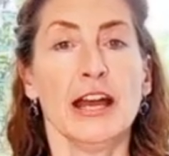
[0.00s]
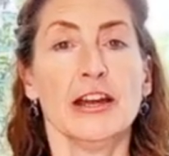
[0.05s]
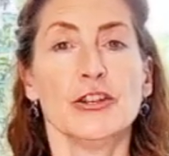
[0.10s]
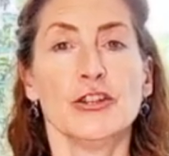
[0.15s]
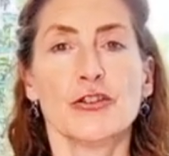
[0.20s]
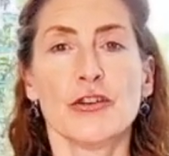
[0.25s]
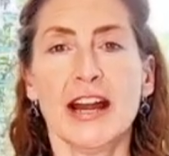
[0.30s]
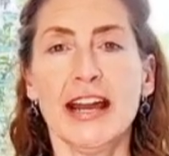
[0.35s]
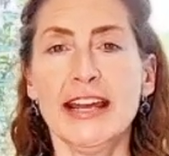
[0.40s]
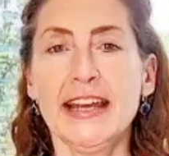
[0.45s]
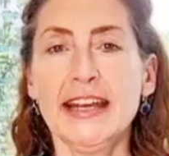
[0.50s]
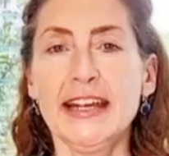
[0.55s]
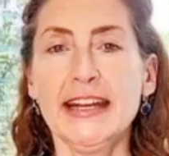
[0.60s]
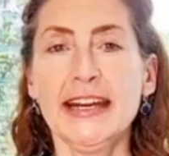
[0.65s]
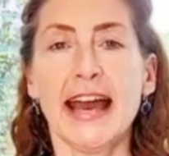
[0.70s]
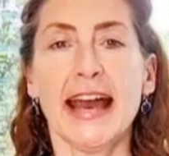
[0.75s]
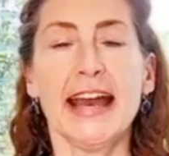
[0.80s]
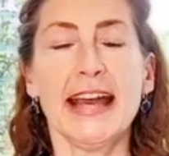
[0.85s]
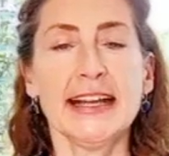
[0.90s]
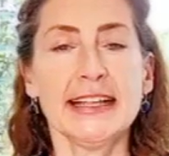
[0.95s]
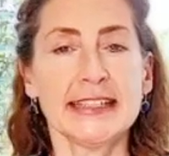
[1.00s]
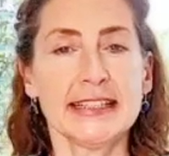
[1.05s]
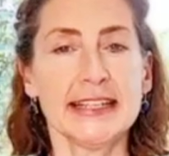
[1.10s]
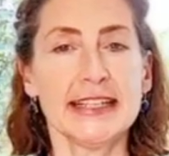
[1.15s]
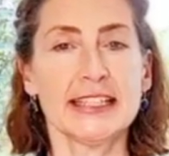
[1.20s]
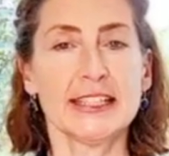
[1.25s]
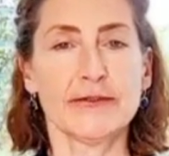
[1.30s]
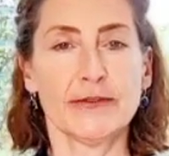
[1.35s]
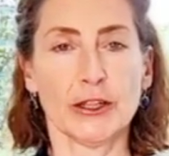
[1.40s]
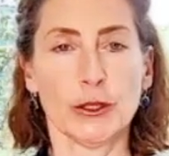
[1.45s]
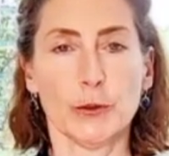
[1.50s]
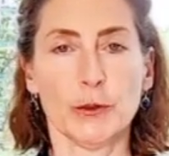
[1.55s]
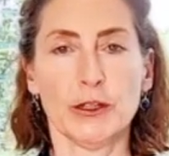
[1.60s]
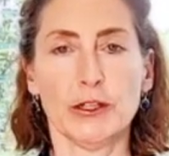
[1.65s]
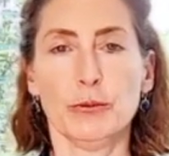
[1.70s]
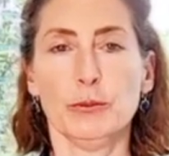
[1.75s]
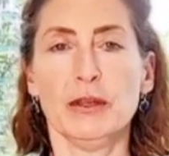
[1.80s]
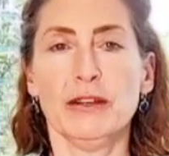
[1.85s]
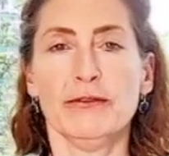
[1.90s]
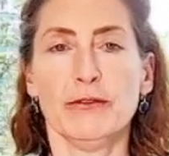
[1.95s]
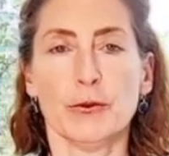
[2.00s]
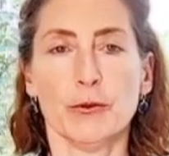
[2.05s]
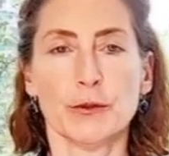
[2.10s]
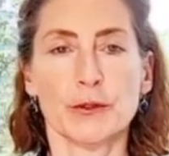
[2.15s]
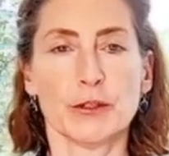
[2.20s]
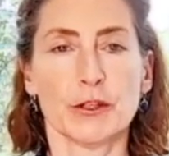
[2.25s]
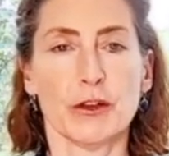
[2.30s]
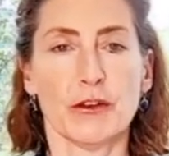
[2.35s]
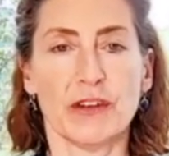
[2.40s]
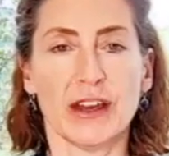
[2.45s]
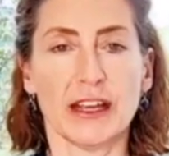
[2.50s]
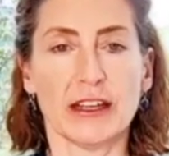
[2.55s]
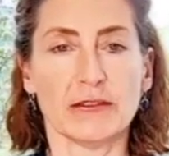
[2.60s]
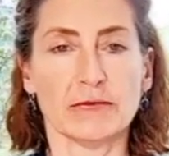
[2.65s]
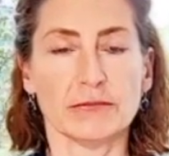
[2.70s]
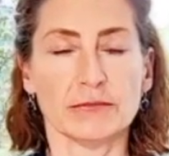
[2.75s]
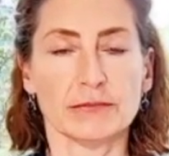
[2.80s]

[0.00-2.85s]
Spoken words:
Drain excess fluid before serving.